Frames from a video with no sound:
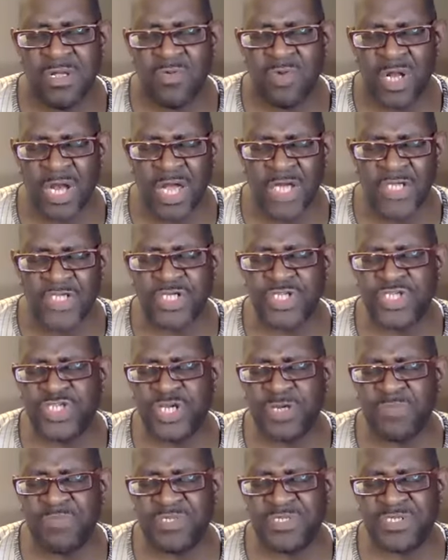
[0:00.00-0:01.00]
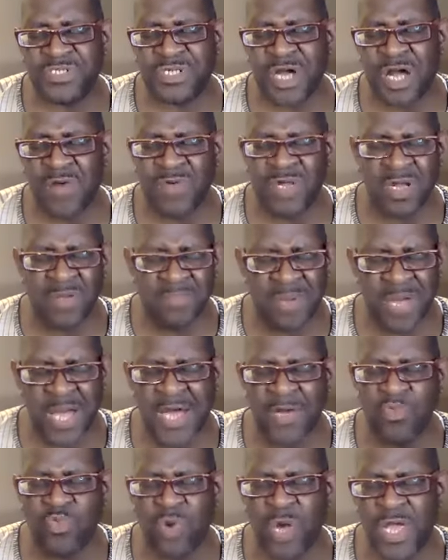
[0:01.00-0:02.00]
Relationships are in a
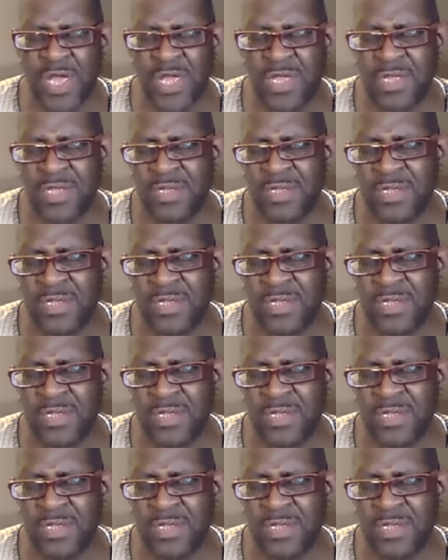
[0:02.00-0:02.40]
bad way.